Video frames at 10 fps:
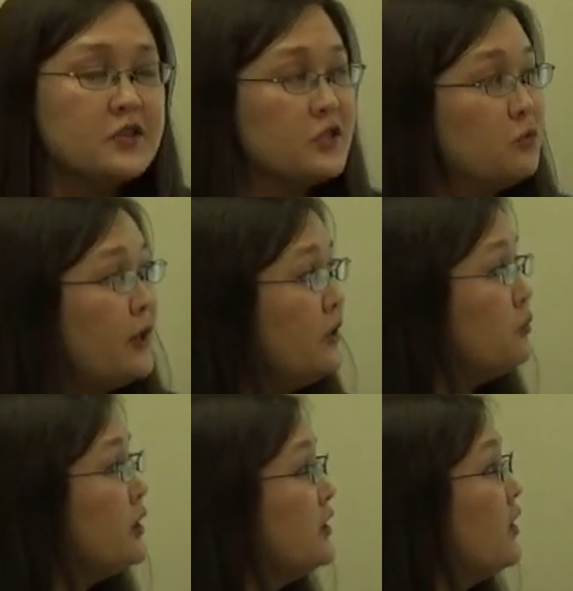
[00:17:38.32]
So when
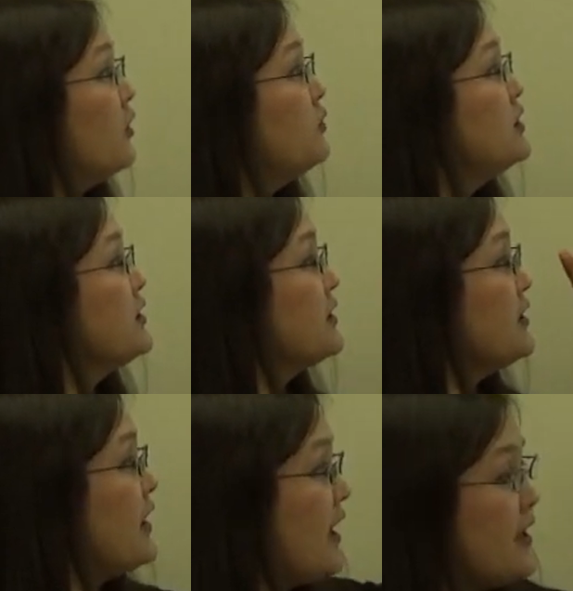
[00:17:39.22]
we know
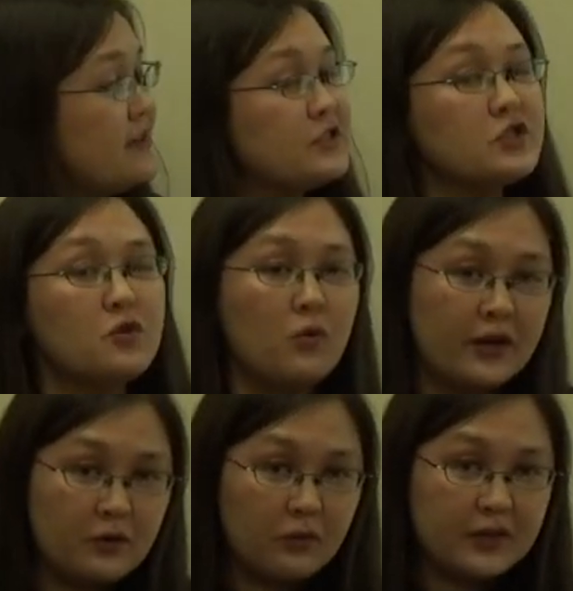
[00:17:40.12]
K is
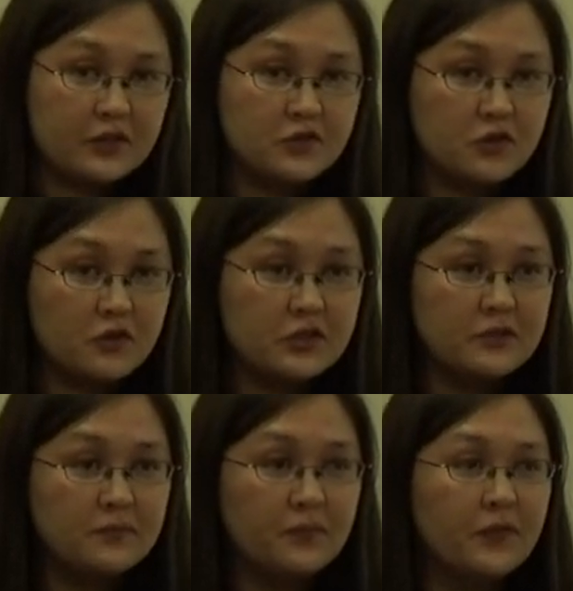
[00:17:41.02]
21 years old